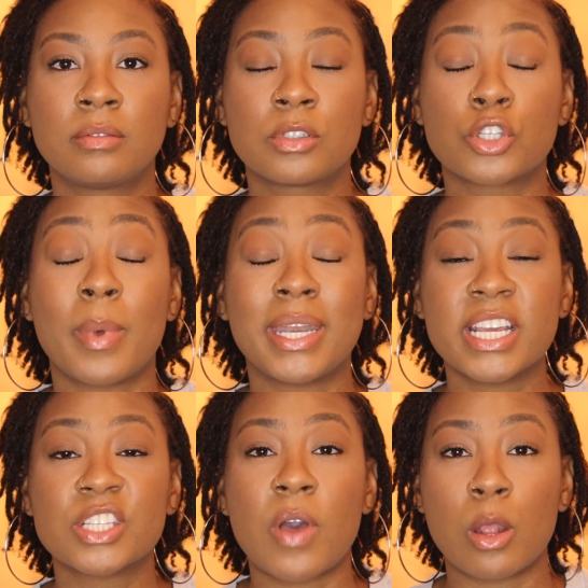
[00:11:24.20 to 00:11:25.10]
So my
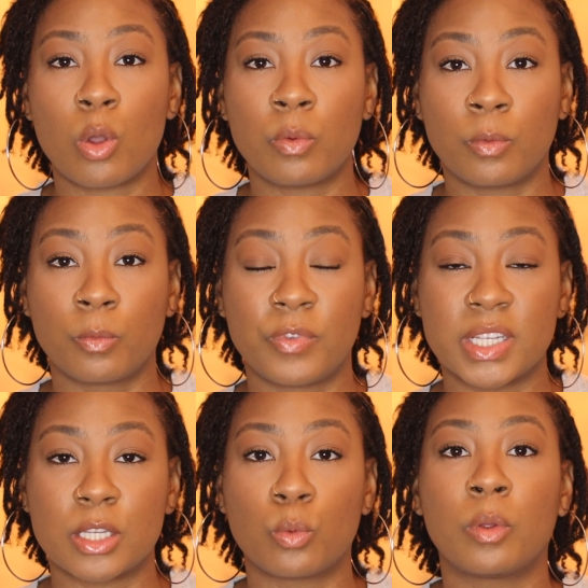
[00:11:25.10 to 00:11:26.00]
next follow-up
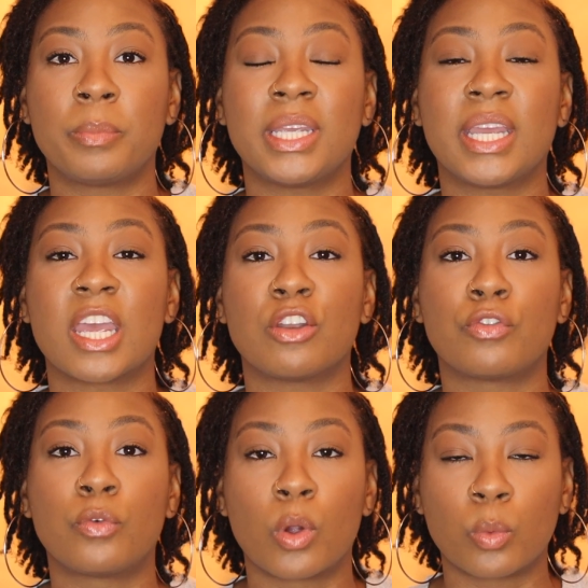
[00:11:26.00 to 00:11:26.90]
visit will be in
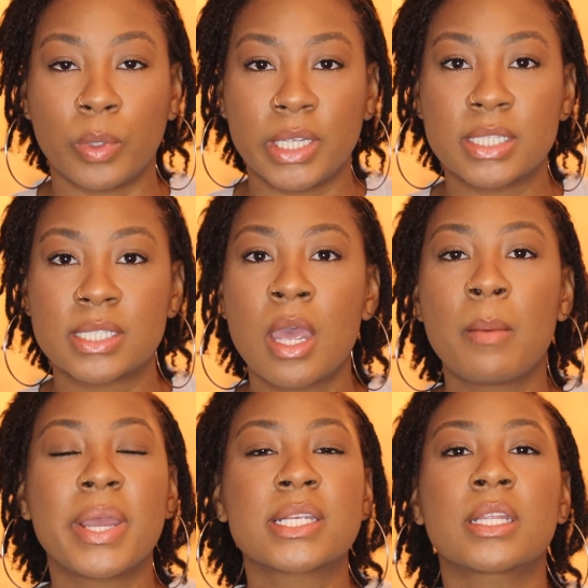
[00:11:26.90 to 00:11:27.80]
4 weeks.
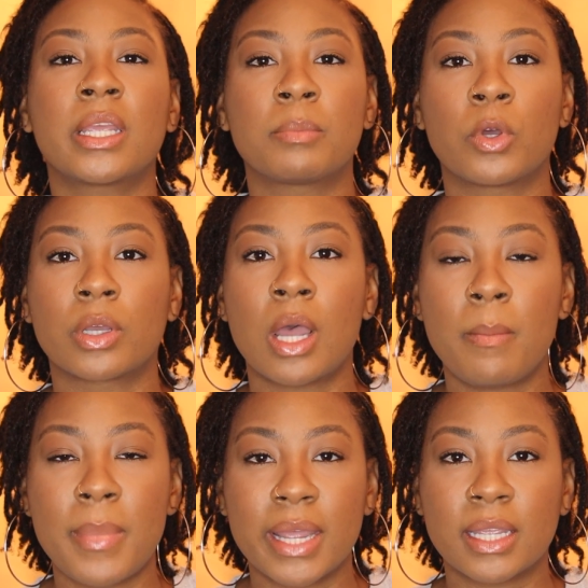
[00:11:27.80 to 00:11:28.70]
Basically, I'm going to
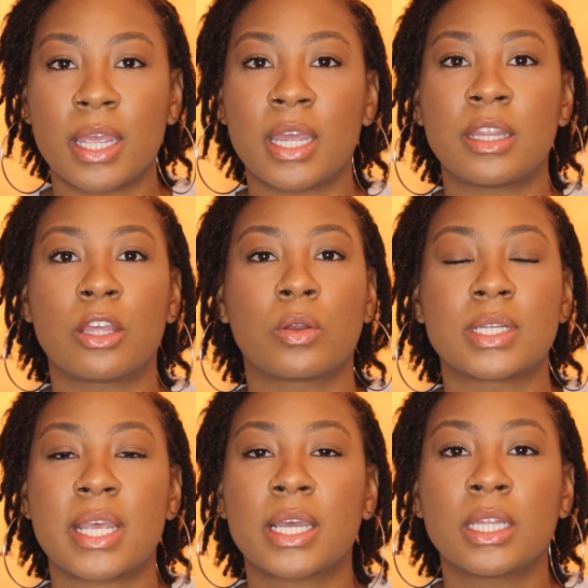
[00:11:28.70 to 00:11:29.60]
come back in. They're going to
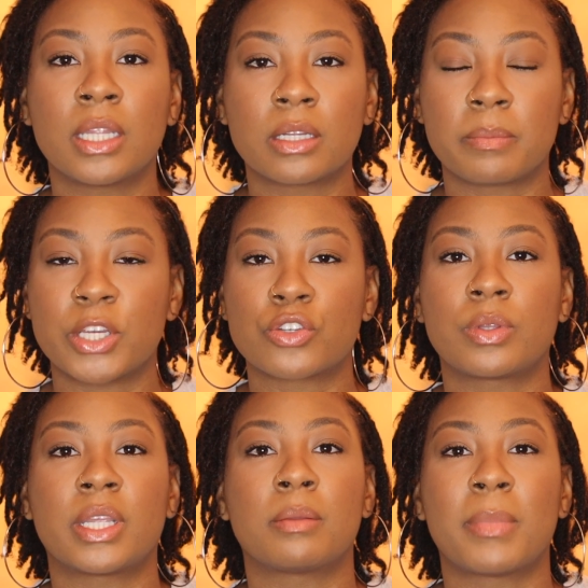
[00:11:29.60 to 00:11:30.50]
take a look, make sure
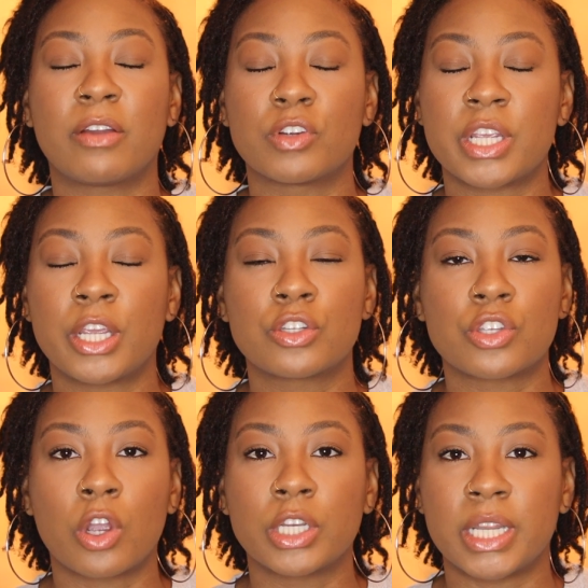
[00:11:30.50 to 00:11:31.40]
that my retainers
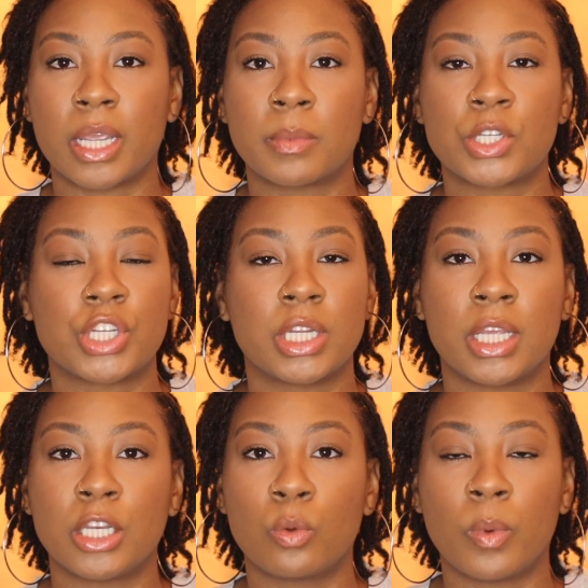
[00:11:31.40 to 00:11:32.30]
aren't damaged in
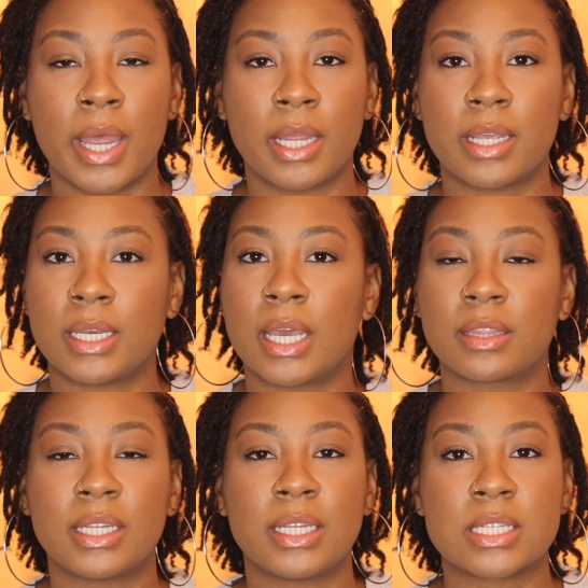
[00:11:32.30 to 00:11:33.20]
any way, that
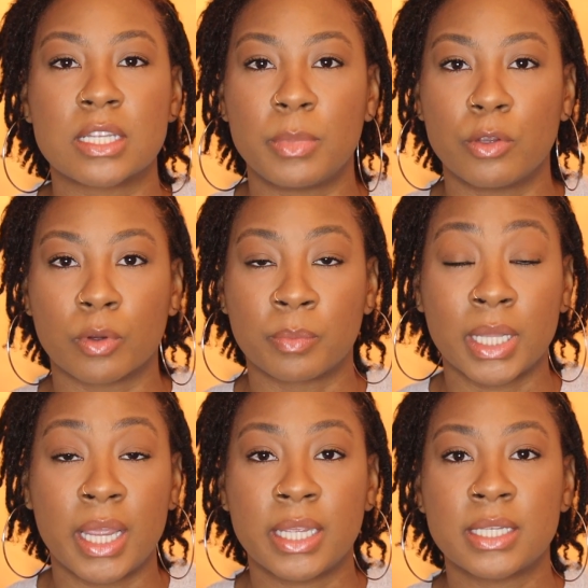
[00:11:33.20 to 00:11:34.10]
nothing needs to be
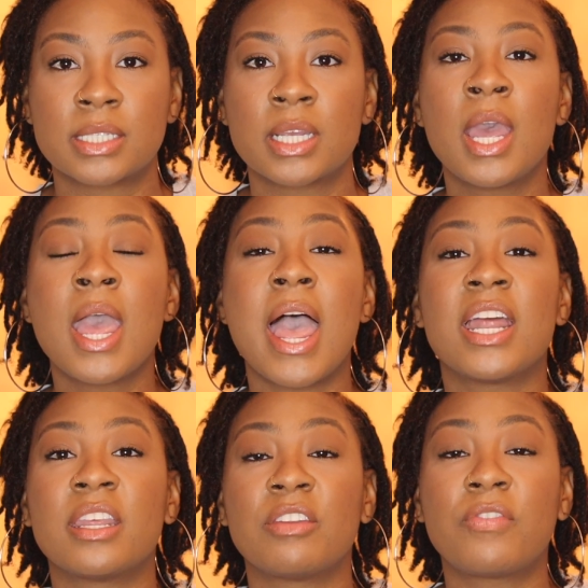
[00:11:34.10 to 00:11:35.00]
replaced.
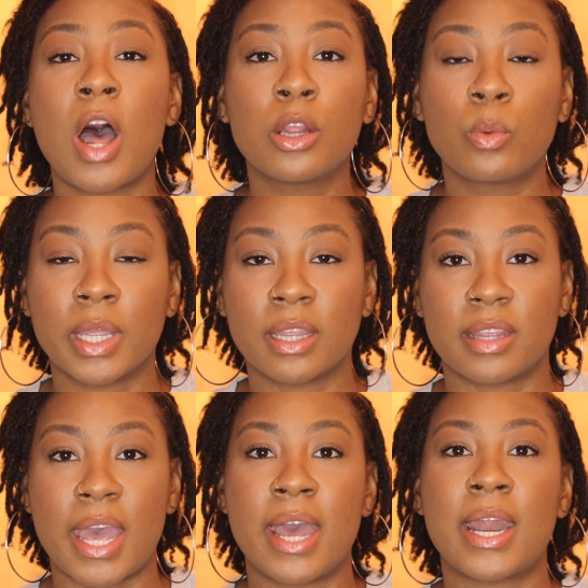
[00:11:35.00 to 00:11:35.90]
And then following
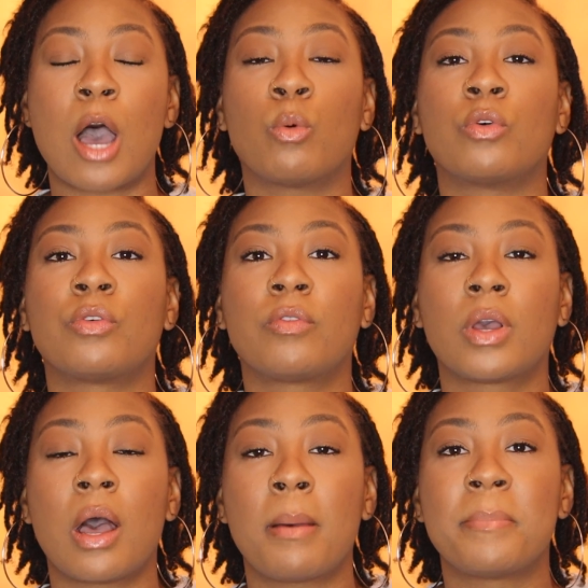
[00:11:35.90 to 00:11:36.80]
that, I will
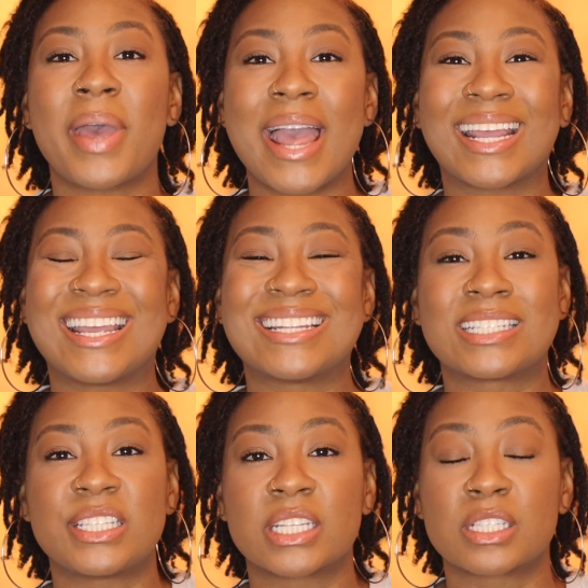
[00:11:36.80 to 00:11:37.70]
come back in
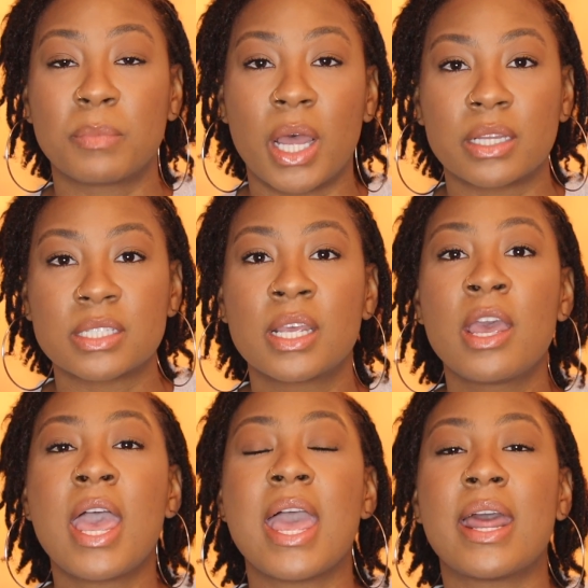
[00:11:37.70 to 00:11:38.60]
6 months.
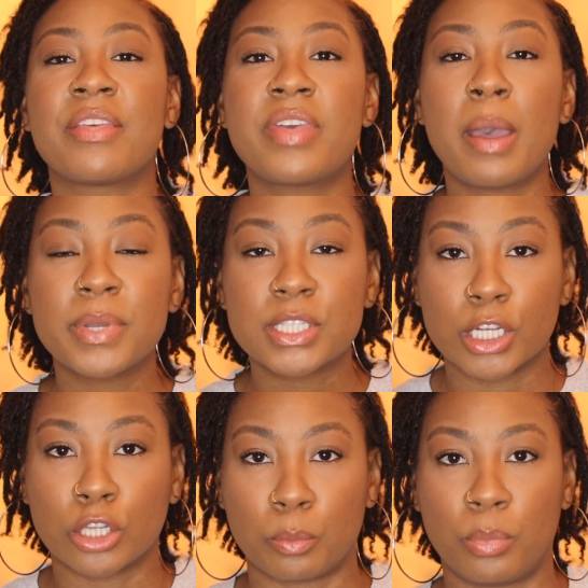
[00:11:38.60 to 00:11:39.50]
And at that
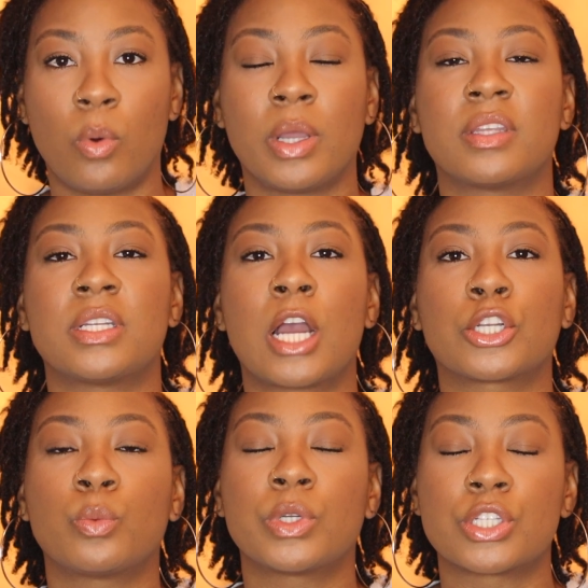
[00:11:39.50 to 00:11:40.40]
particular point, the
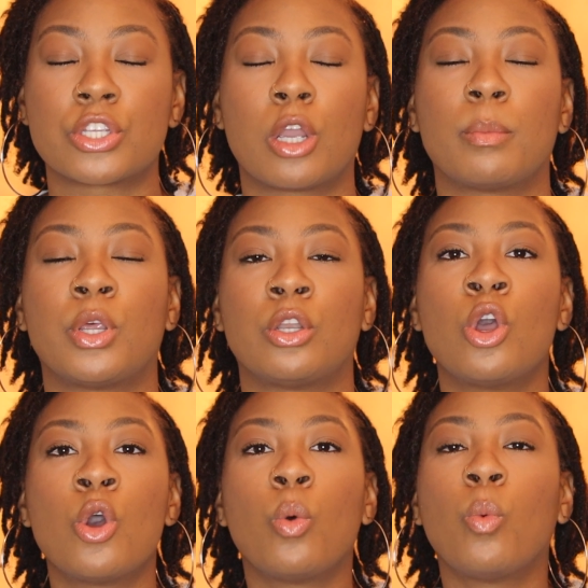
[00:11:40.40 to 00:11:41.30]
doctor will determine
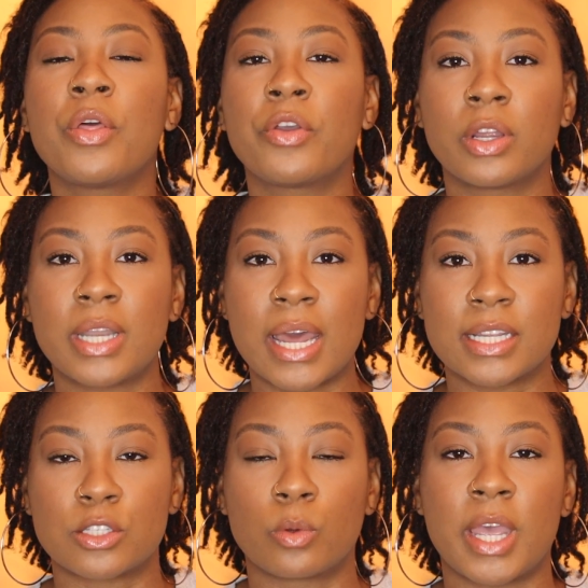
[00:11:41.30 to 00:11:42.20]
whether or not
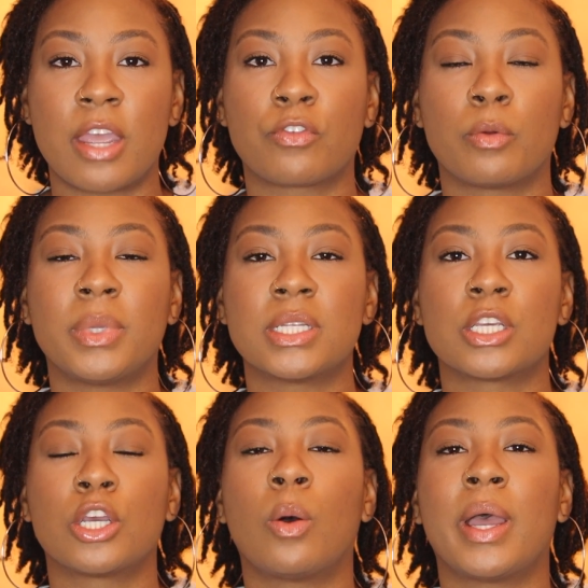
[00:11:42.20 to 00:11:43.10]
it's okay for me to
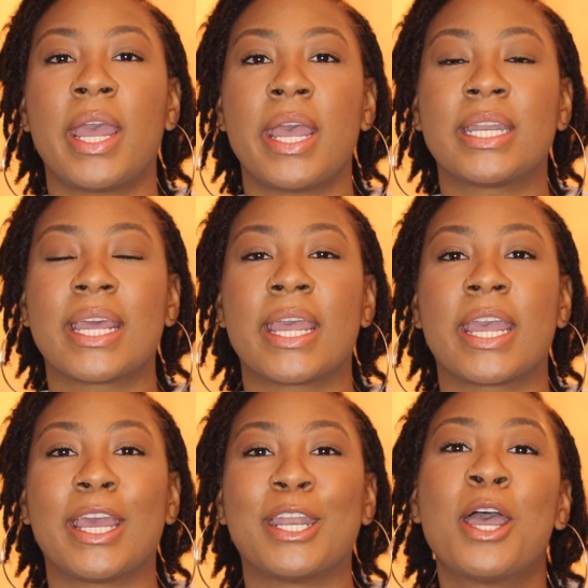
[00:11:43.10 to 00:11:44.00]
go ahead
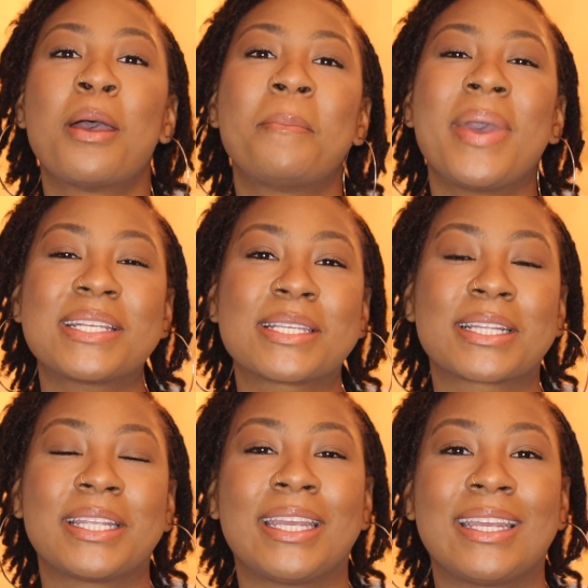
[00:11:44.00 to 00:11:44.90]
and
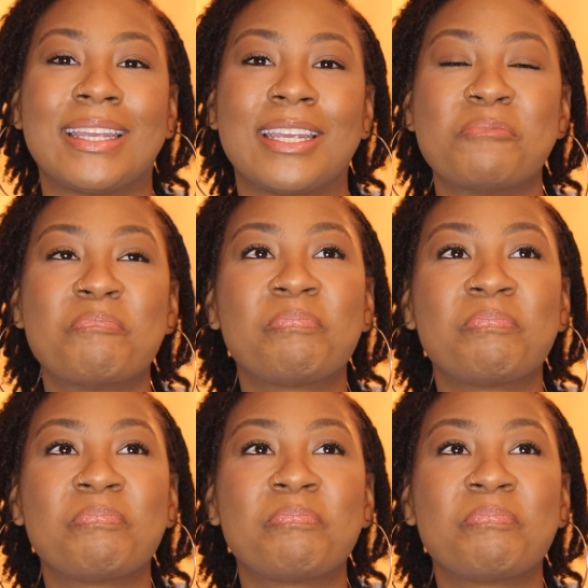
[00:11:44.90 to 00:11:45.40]
basically